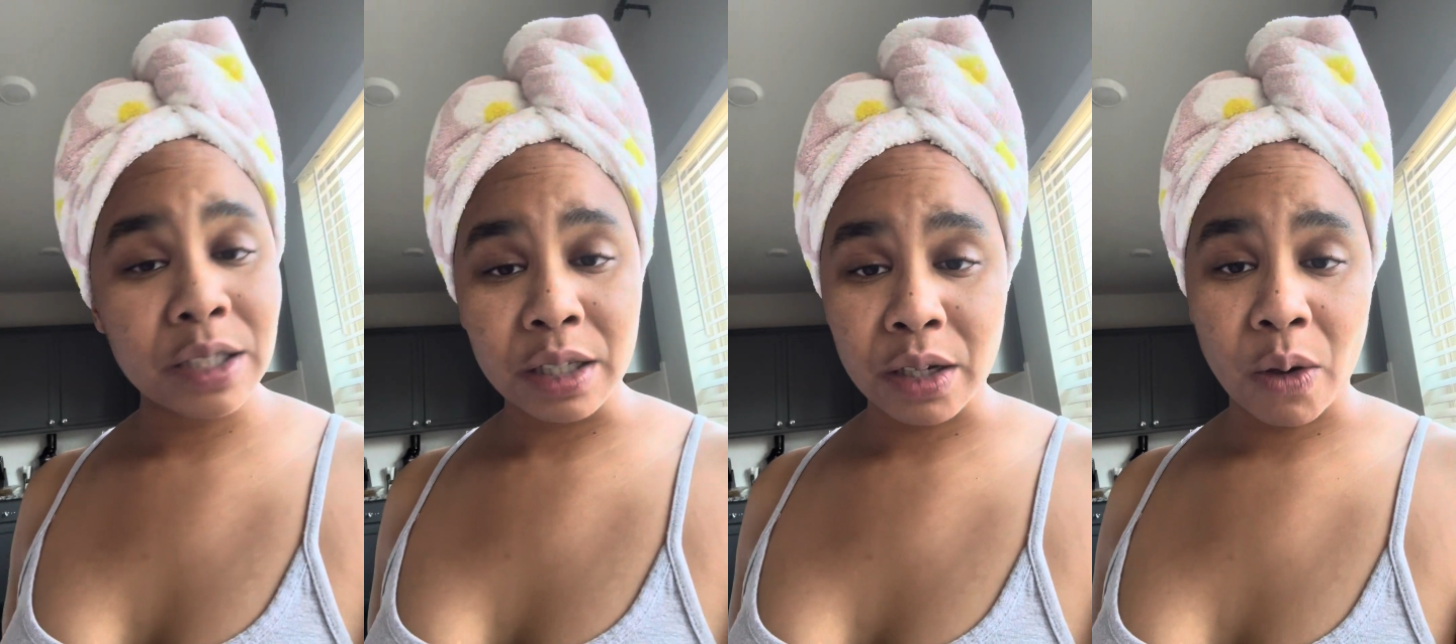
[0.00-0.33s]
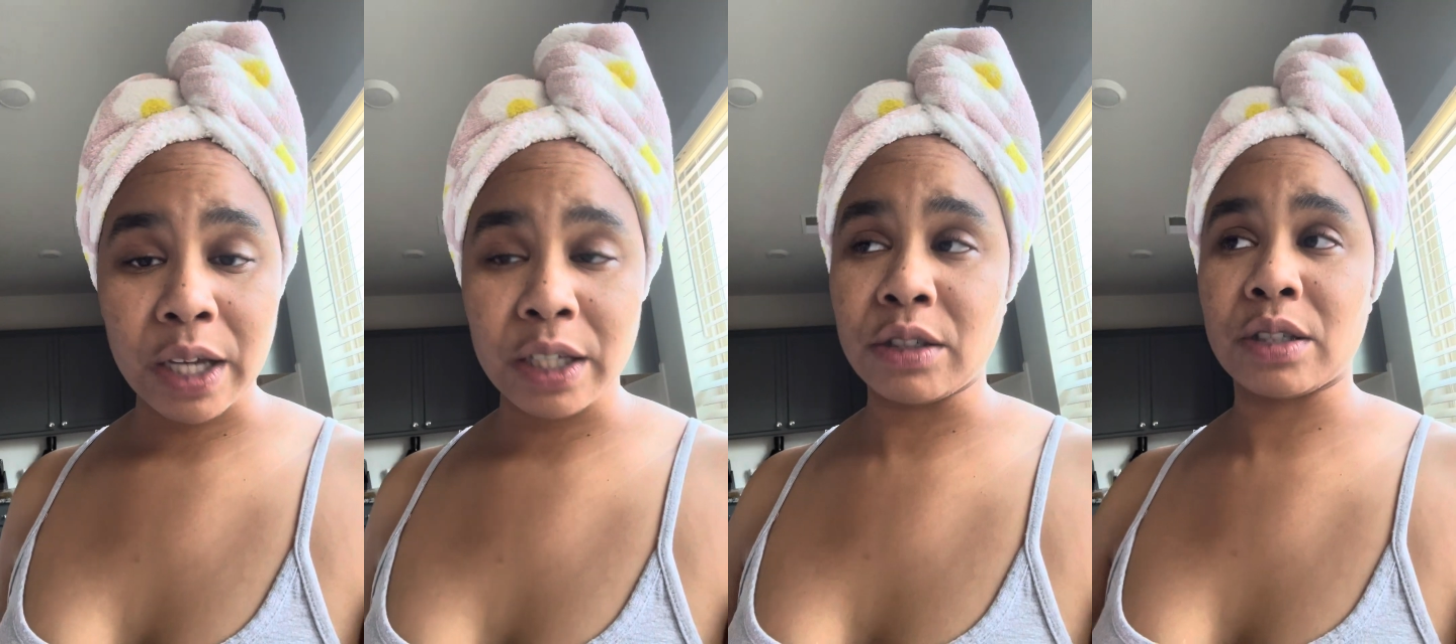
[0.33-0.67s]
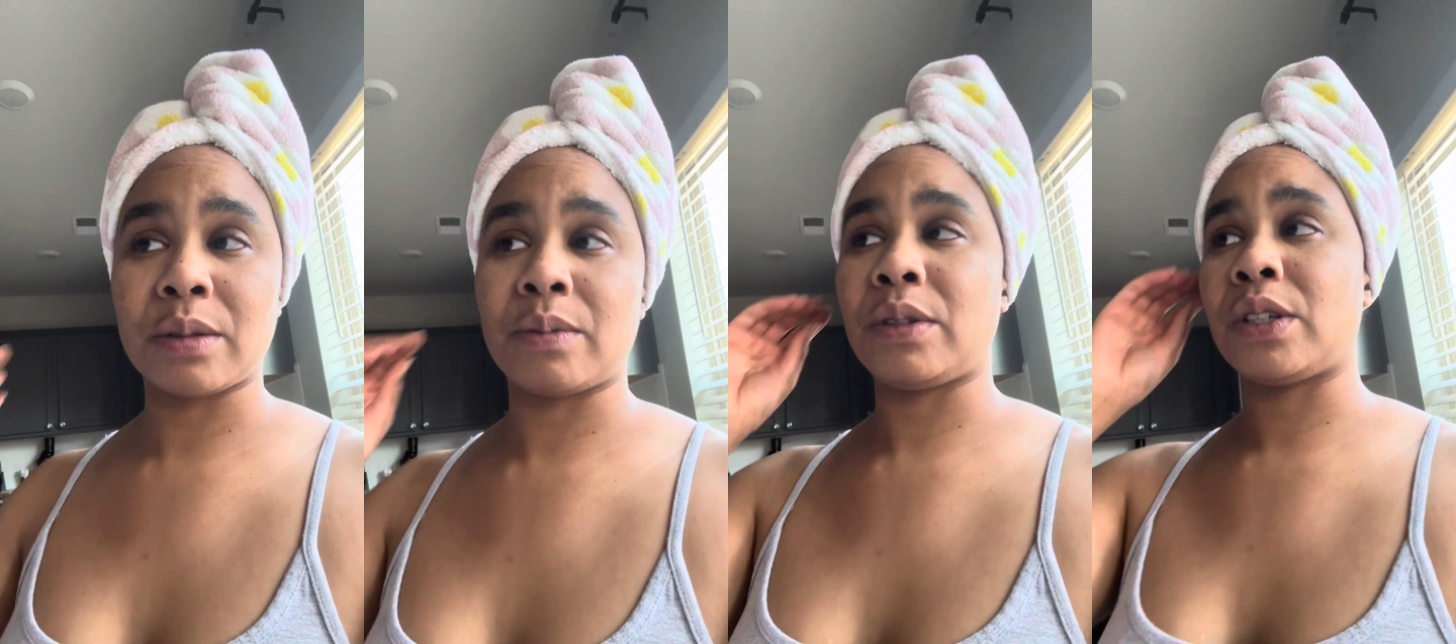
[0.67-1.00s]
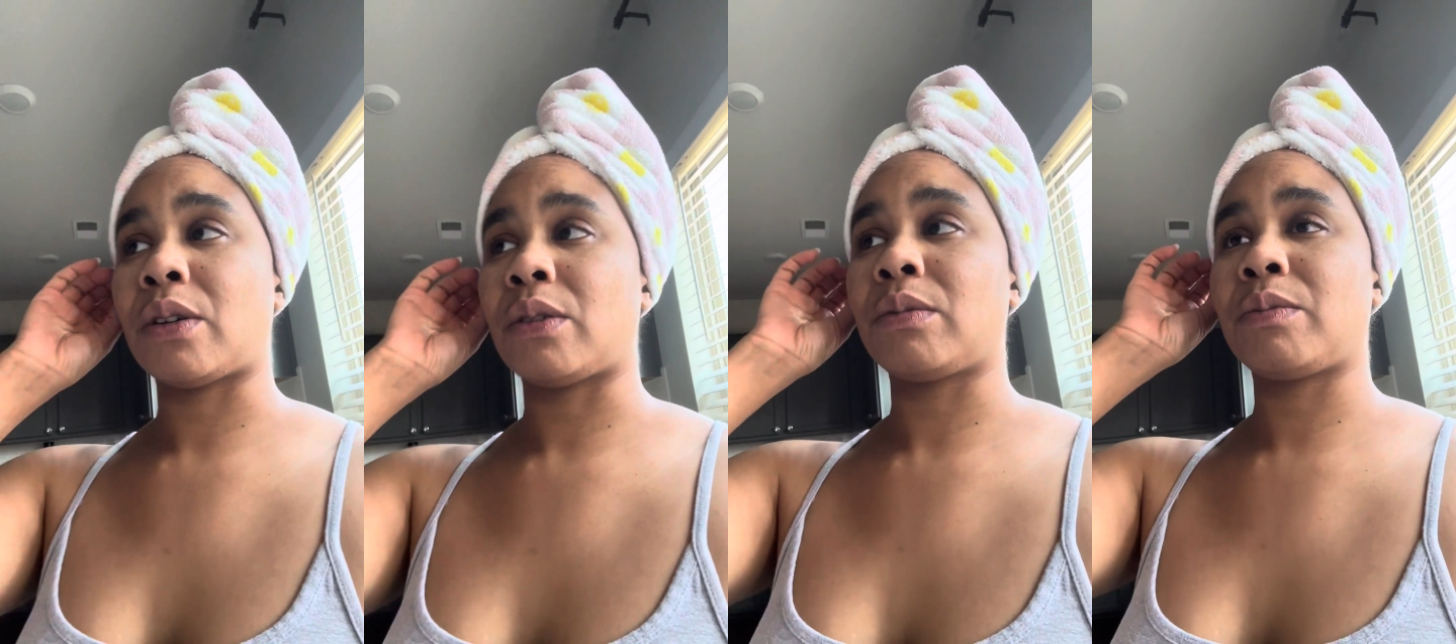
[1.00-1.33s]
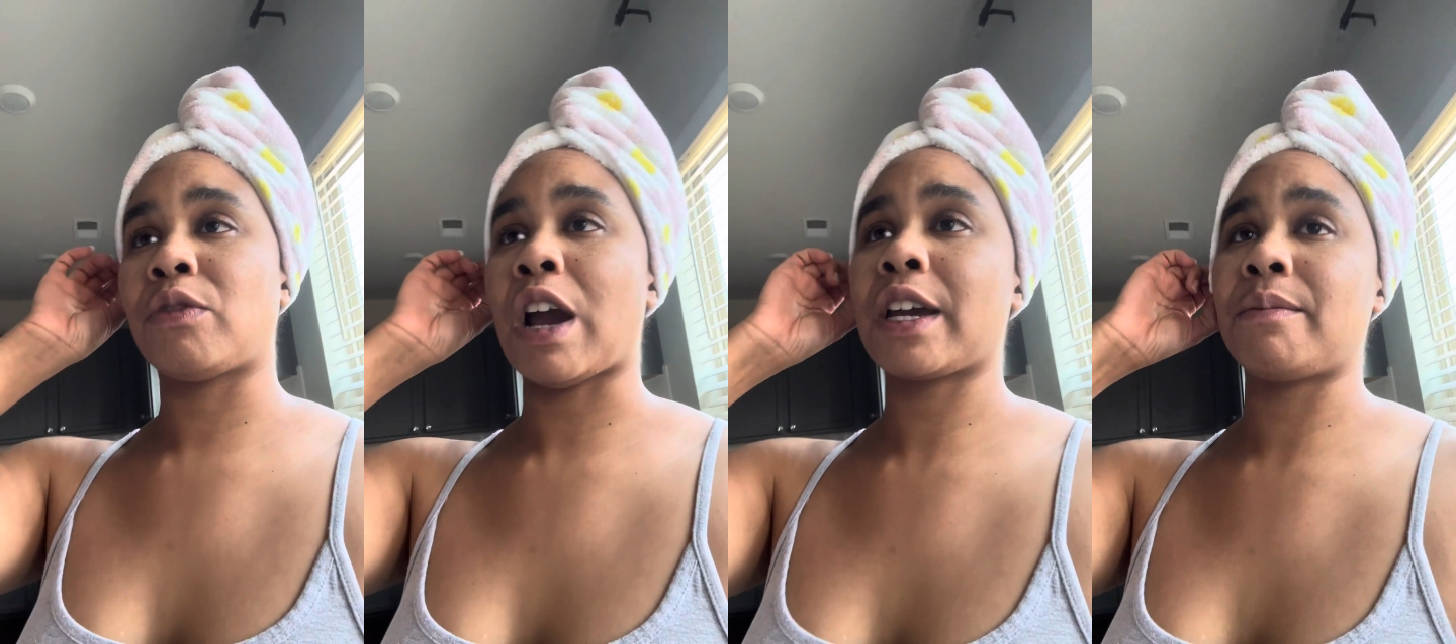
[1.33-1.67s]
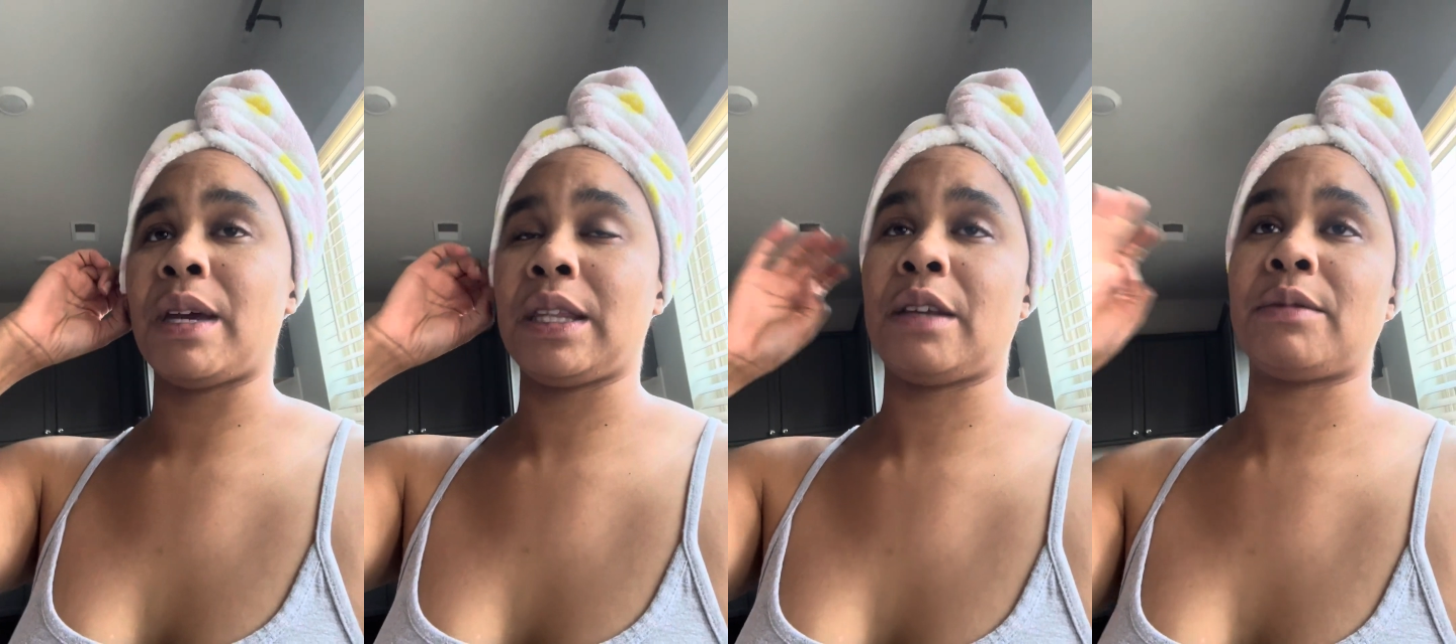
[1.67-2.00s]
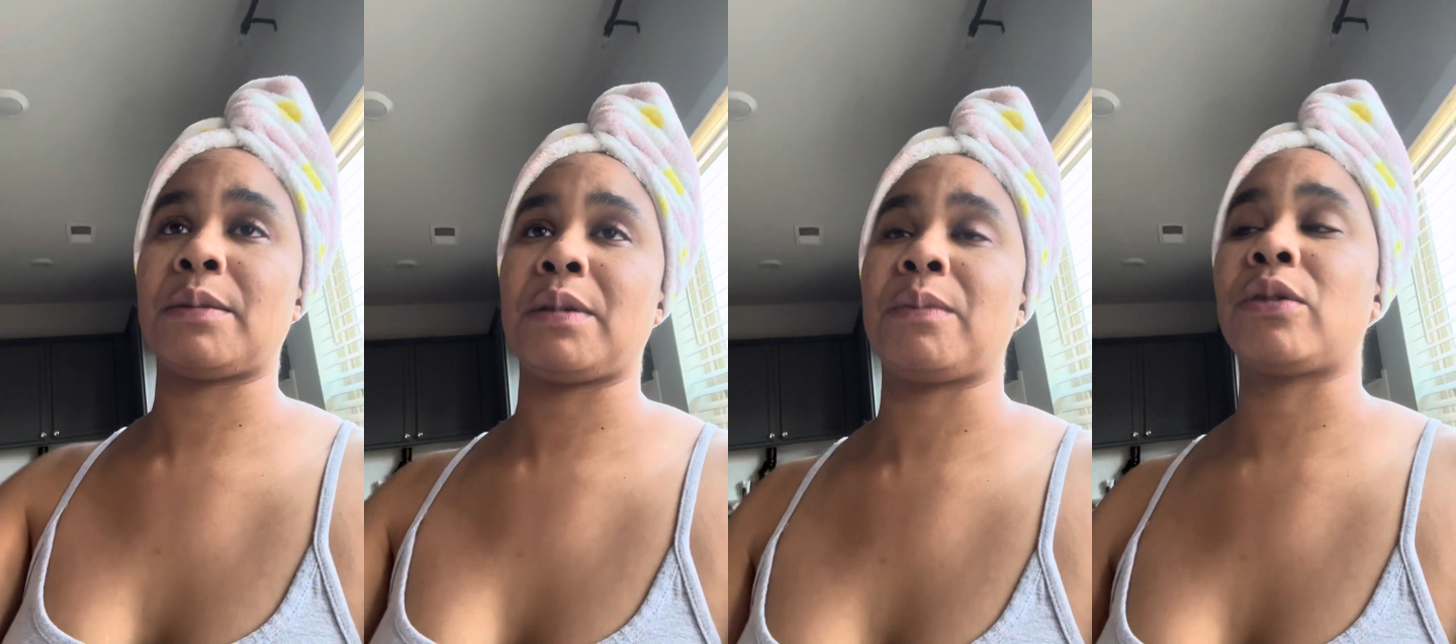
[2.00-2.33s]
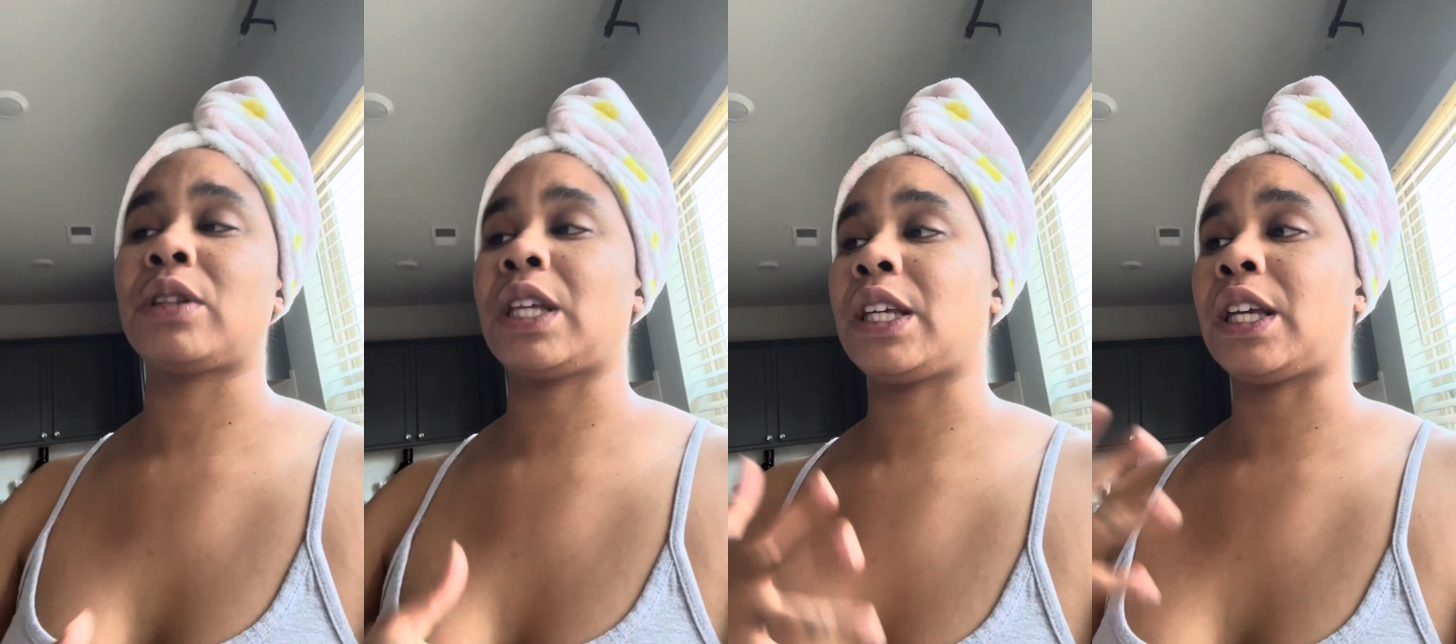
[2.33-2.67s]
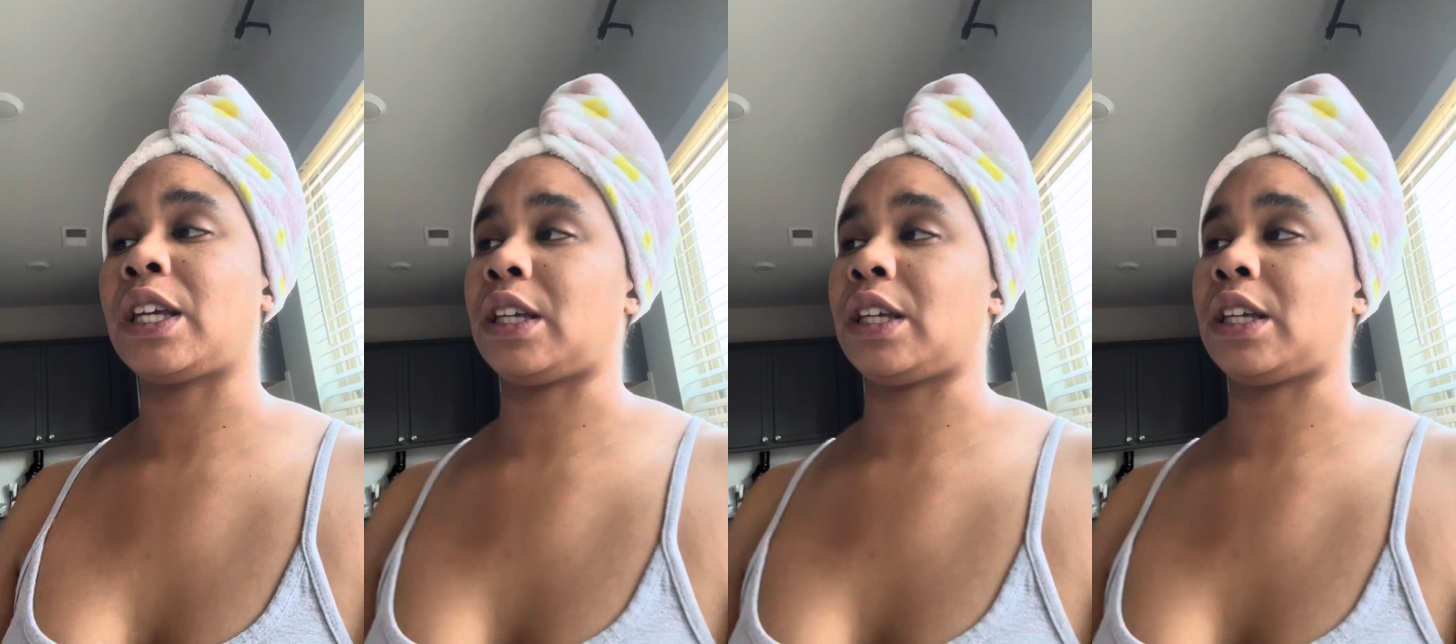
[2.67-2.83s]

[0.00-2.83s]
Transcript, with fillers: You know, I used to, you know, recommend them to people thinking,